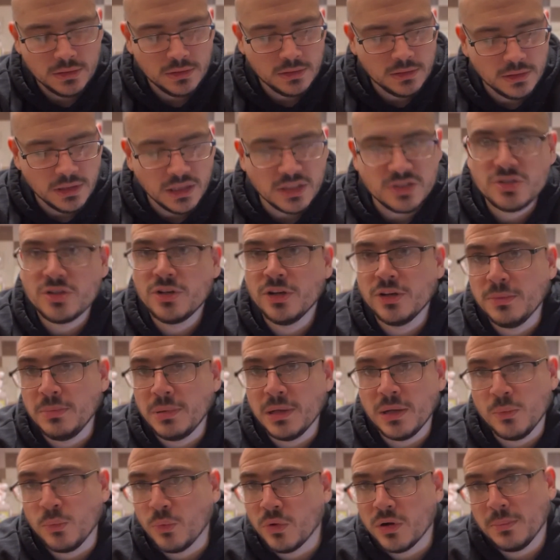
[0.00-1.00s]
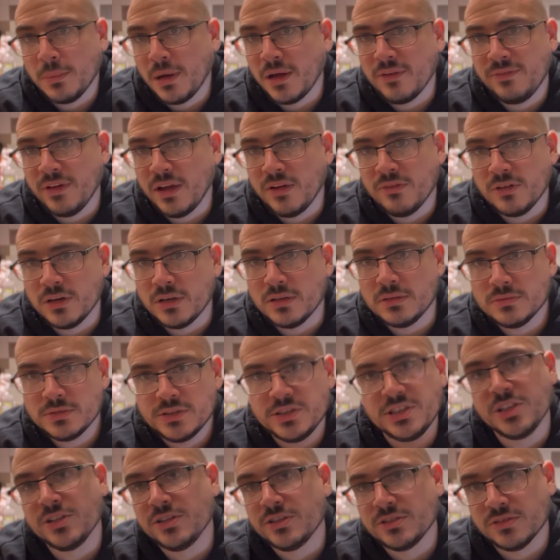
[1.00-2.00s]
This could have been one of my favorite
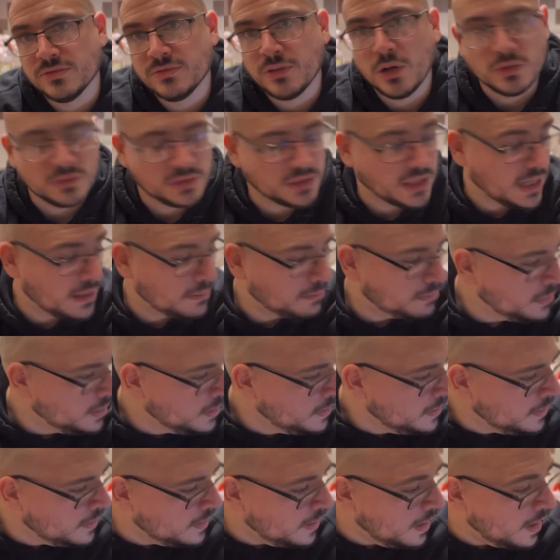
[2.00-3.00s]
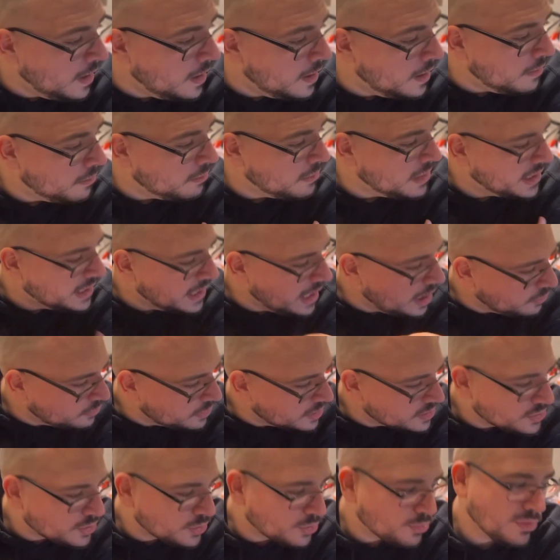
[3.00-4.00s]
series of all time. Um, and
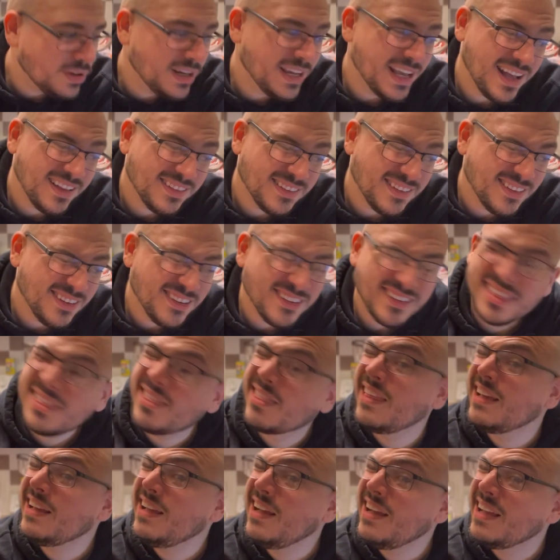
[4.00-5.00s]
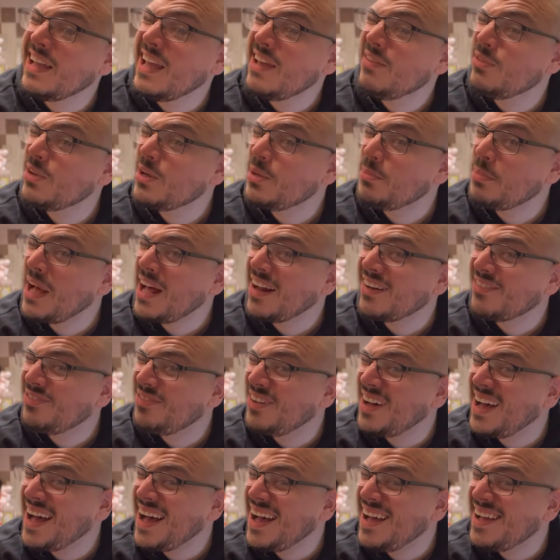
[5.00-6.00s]
Hellraiser three, Hell on Earth, I think I gave it about a
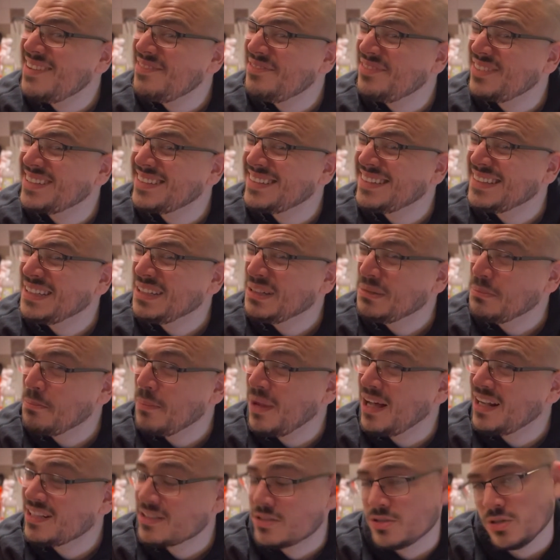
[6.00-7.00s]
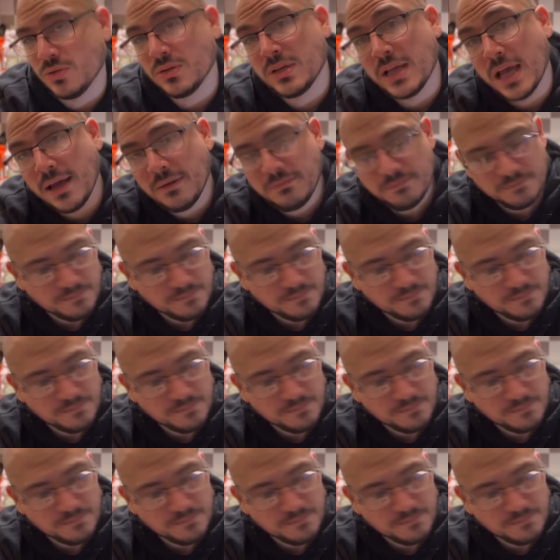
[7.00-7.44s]
five, but it's okay.